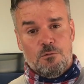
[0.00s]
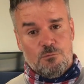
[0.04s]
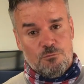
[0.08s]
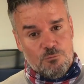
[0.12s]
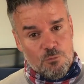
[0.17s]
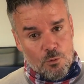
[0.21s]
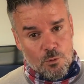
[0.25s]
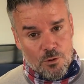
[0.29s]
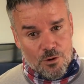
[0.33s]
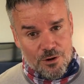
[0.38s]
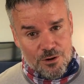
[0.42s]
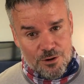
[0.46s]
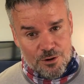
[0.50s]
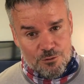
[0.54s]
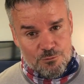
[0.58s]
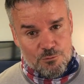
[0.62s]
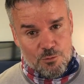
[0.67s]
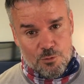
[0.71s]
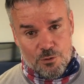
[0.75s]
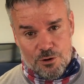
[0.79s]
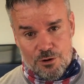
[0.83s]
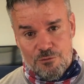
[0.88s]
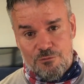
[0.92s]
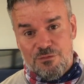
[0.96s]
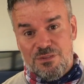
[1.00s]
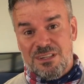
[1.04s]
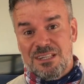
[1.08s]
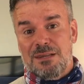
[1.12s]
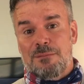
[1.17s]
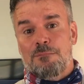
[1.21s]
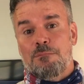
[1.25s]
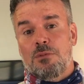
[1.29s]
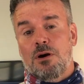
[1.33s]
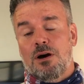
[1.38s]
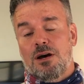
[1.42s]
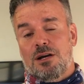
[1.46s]
$400,
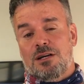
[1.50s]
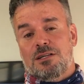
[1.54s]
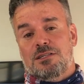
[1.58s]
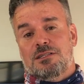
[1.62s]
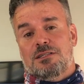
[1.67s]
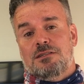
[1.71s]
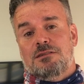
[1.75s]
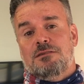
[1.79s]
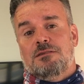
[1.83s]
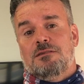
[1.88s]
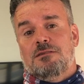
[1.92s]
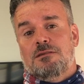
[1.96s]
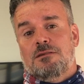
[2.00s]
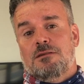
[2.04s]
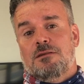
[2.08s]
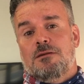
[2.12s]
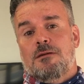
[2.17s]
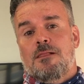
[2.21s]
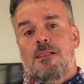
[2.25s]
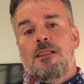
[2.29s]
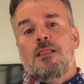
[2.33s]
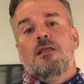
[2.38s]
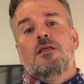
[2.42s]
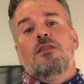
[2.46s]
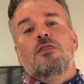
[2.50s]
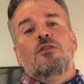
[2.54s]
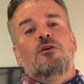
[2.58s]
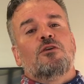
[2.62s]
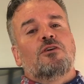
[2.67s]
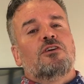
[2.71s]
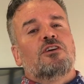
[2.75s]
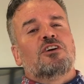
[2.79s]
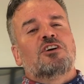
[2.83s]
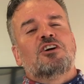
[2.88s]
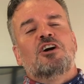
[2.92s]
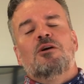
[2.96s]
$450. They're
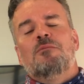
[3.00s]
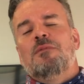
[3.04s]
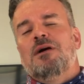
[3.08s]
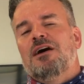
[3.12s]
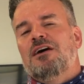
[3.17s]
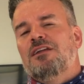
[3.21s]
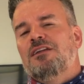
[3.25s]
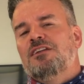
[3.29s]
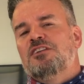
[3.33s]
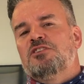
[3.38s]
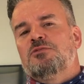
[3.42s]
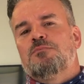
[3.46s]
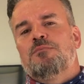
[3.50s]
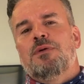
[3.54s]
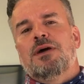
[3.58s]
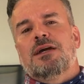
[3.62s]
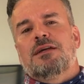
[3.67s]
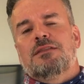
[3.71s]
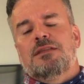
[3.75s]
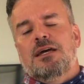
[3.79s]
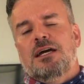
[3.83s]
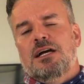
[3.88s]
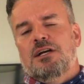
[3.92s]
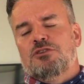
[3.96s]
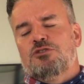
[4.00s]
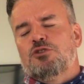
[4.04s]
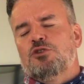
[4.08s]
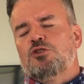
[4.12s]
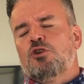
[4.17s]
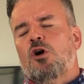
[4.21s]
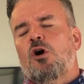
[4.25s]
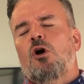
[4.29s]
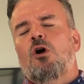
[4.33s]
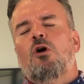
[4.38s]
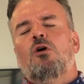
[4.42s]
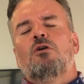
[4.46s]
going to come out and inspect the house. There's
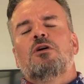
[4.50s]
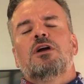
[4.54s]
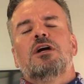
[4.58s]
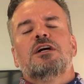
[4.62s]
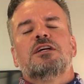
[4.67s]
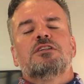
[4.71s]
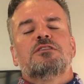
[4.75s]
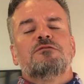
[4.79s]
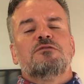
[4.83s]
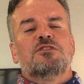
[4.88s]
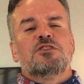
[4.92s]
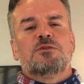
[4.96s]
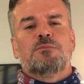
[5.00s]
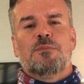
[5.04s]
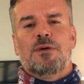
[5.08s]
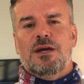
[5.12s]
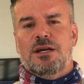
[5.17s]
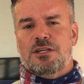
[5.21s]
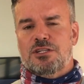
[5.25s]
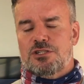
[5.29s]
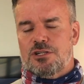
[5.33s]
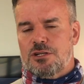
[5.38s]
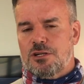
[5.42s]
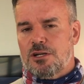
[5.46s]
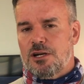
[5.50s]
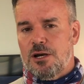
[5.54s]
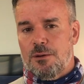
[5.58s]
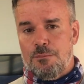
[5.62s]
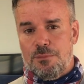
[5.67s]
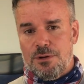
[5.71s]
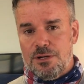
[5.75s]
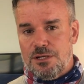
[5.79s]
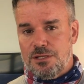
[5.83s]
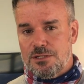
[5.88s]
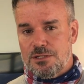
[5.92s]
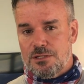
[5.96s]
all kinds of inspection
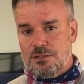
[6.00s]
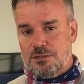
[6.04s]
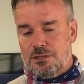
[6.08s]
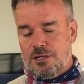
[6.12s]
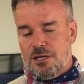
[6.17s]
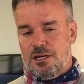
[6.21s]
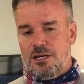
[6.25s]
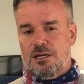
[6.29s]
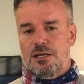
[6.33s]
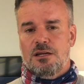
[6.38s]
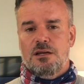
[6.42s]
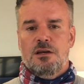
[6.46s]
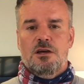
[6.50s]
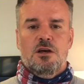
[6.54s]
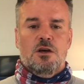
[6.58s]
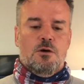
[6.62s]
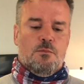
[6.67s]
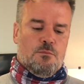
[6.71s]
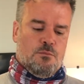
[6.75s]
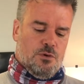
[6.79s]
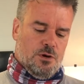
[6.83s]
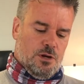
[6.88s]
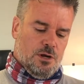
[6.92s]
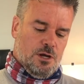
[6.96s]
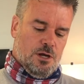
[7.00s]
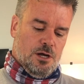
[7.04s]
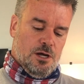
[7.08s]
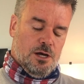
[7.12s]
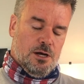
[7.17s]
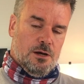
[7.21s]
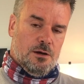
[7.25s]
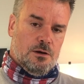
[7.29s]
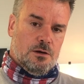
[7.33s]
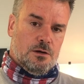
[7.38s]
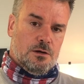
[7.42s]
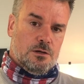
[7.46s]
companies, okay?
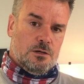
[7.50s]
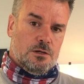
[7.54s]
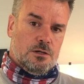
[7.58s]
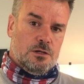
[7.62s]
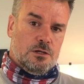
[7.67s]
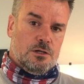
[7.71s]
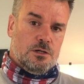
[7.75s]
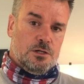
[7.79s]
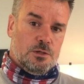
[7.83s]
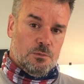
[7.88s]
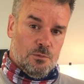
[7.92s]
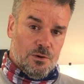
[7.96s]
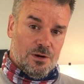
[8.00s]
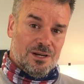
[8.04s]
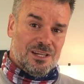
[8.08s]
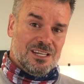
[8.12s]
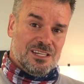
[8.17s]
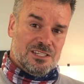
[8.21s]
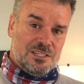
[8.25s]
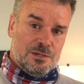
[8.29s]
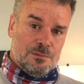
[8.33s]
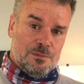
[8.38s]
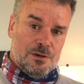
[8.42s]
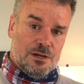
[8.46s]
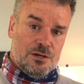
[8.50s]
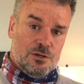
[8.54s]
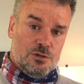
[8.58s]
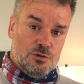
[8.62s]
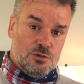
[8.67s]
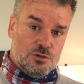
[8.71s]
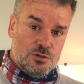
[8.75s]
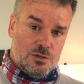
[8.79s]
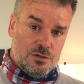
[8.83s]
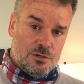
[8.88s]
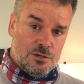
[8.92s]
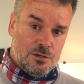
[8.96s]
But you want to get somebody
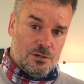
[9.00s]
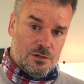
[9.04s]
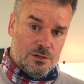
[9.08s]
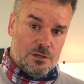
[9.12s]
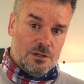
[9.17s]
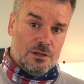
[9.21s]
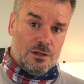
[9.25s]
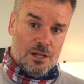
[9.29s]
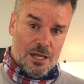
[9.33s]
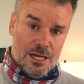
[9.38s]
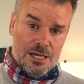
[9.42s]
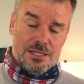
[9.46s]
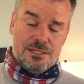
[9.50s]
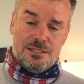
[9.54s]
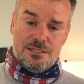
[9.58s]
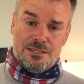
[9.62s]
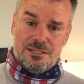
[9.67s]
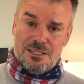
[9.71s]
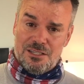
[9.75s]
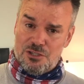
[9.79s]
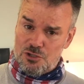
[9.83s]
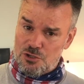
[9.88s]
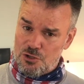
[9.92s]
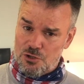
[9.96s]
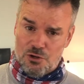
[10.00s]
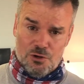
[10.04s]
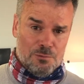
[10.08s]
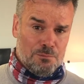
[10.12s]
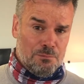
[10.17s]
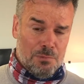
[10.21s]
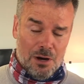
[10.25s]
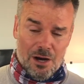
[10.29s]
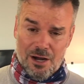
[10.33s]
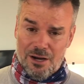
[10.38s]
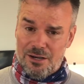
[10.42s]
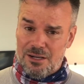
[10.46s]
who's licensed, insured,
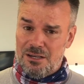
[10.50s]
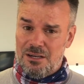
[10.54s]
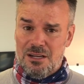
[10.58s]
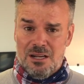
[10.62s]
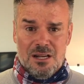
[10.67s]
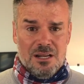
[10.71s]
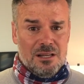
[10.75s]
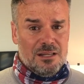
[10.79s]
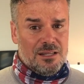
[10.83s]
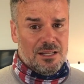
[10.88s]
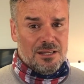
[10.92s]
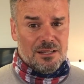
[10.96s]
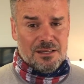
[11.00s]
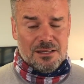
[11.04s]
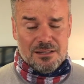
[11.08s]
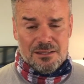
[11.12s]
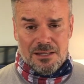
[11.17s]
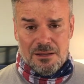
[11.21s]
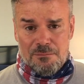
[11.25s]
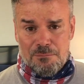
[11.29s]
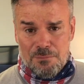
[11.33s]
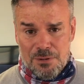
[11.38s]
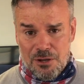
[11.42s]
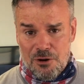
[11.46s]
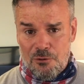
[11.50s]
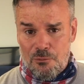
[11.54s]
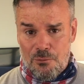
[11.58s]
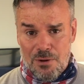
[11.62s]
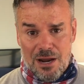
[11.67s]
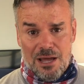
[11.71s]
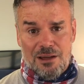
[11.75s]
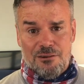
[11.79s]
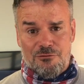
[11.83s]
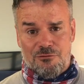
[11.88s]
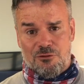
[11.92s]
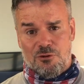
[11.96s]
bonded. They've been
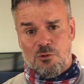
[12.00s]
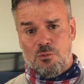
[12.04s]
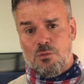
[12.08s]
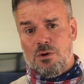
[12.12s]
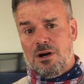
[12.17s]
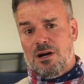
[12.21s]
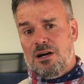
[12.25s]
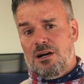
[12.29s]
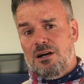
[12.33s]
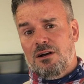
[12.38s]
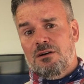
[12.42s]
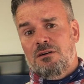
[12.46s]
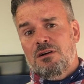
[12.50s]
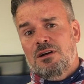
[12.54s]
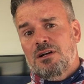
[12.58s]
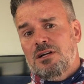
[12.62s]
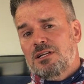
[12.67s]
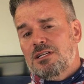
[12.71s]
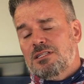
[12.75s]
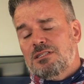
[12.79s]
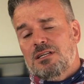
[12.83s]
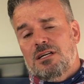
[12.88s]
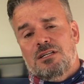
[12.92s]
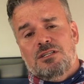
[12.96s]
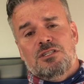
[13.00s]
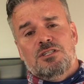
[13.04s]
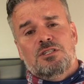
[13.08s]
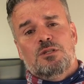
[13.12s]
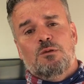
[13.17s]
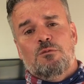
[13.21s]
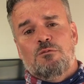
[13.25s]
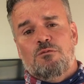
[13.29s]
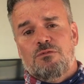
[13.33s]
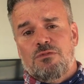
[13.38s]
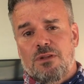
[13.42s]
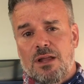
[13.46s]
around for a while. It's not just
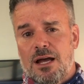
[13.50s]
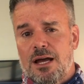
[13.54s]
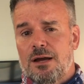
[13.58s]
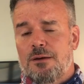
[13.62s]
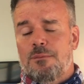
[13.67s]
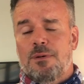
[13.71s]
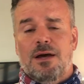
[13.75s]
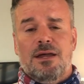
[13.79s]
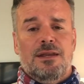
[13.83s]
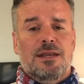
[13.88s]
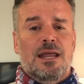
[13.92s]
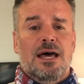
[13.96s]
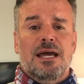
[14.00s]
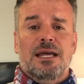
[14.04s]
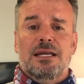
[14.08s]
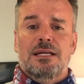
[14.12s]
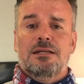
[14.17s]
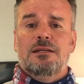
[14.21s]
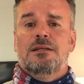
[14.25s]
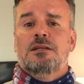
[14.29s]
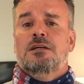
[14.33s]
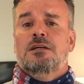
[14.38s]
some fly-by-night